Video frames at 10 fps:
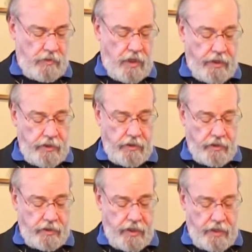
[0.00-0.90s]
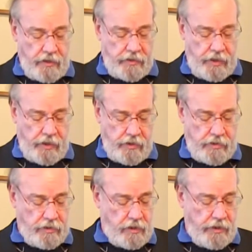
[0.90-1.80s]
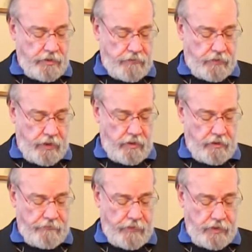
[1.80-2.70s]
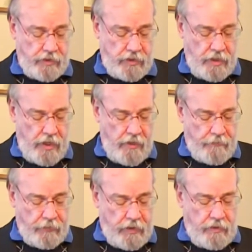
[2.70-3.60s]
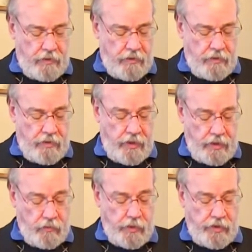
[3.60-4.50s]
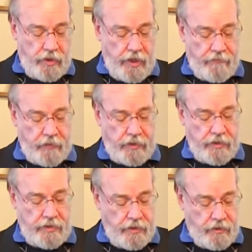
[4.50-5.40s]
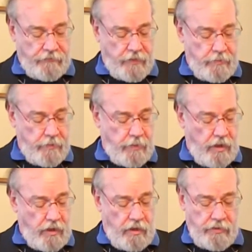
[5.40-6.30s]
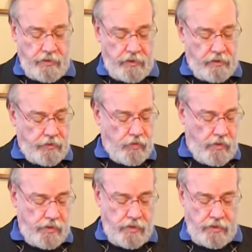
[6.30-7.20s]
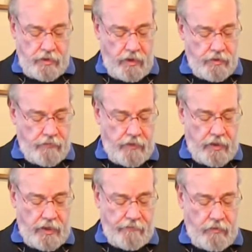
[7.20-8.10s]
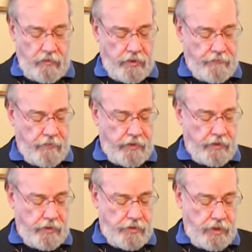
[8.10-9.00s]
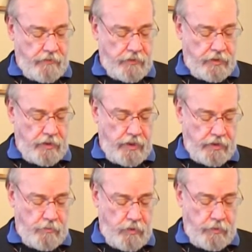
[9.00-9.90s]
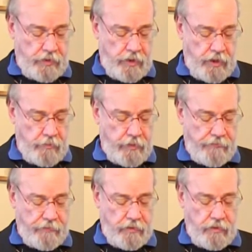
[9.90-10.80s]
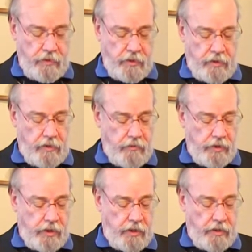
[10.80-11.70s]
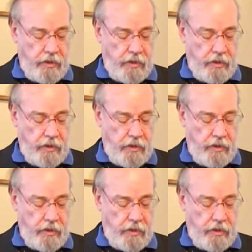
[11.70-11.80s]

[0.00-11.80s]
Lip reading: Hiding our calloused hands and lines of care on our faces, then we should have to conceal from him all the little joys and sorrows of our life, only to find ourselves in the next moment terribly forlorn and alone again,